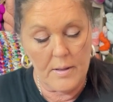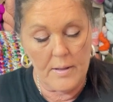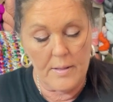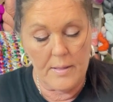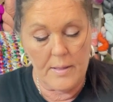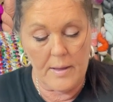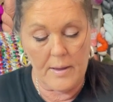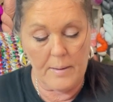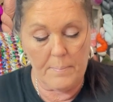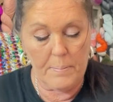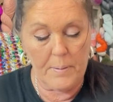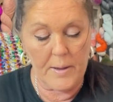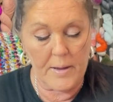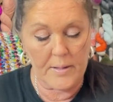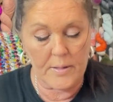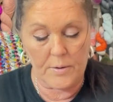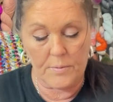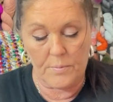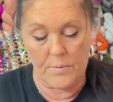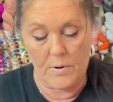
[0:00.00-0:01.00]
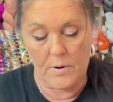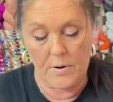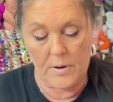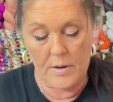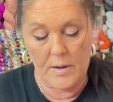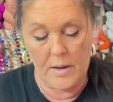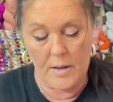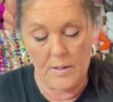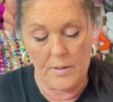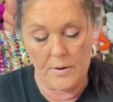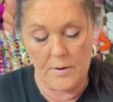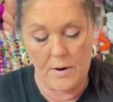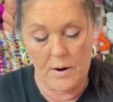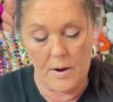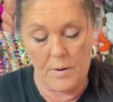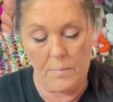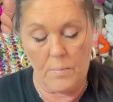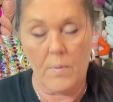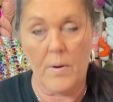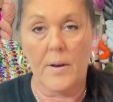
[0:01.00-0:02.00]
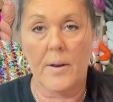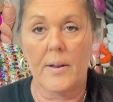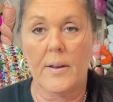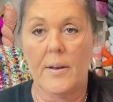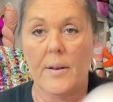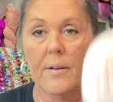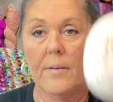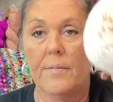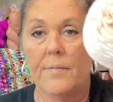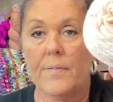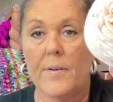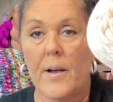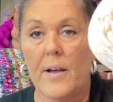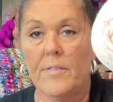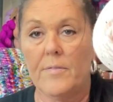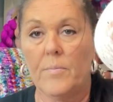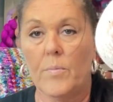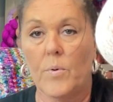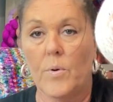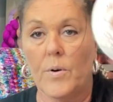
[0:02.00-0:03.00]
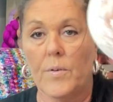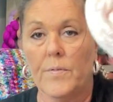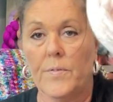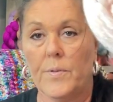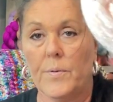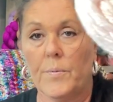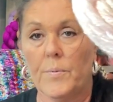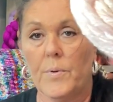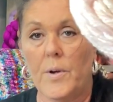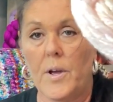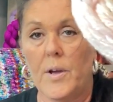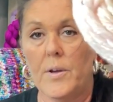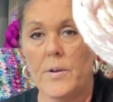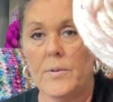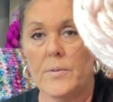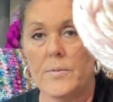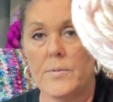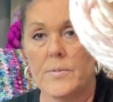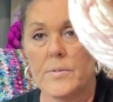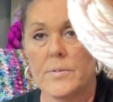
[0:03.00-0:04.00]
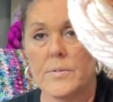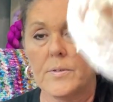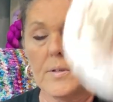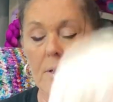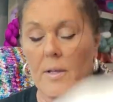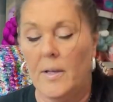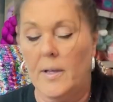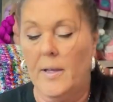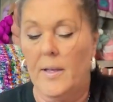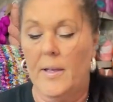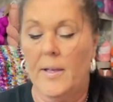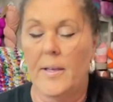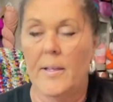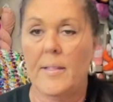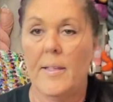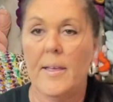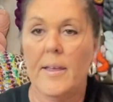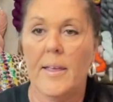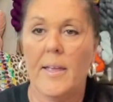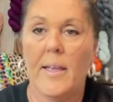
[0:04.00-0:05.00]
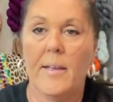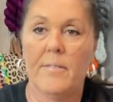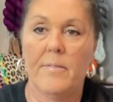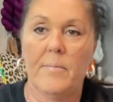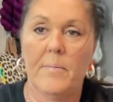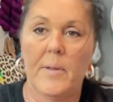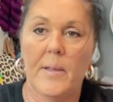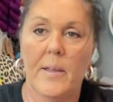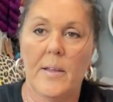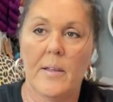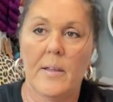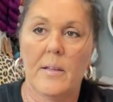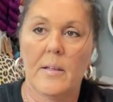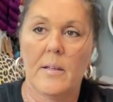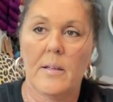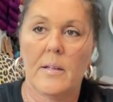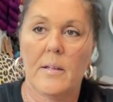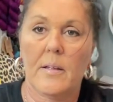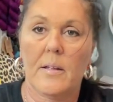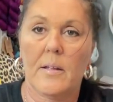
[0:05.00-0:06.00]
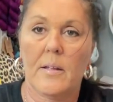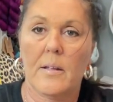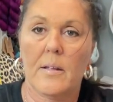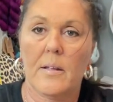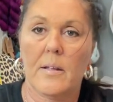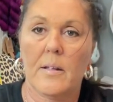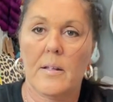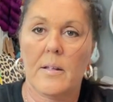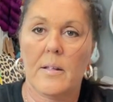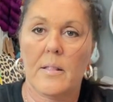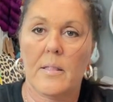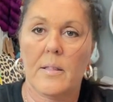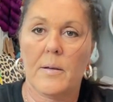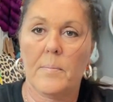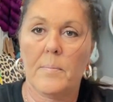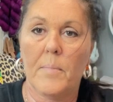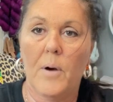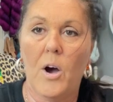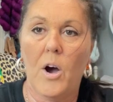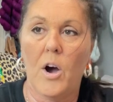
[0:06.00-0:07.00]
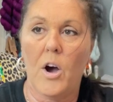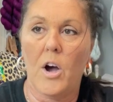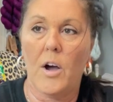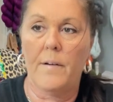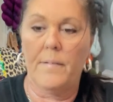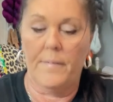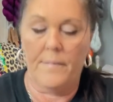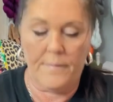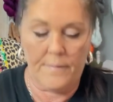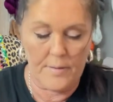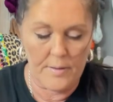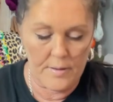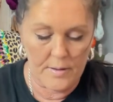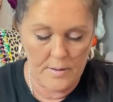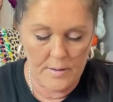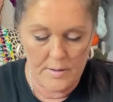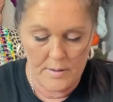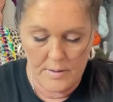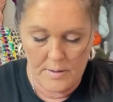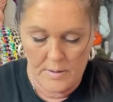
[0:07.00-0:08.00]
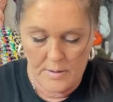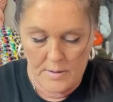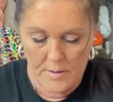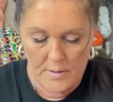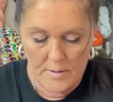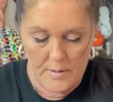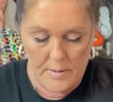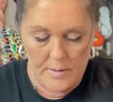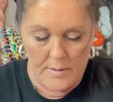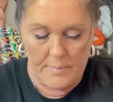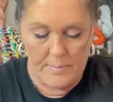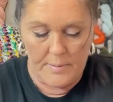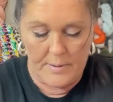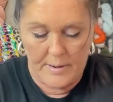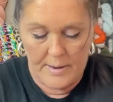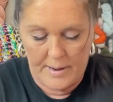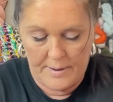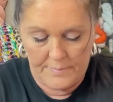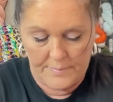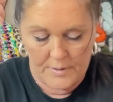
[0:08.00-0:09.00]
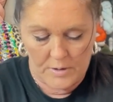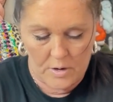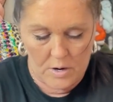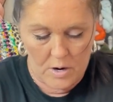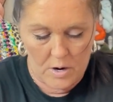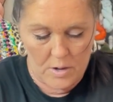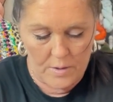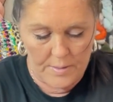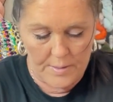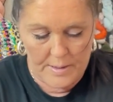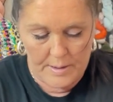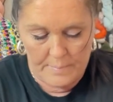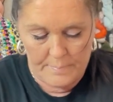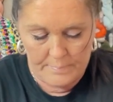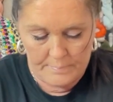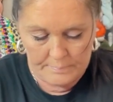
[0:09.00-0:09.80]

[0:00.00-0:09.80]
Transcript: They picked the wrong color. I wanted five more of the rose, and they gave me the mauve. I'm going to have to call them.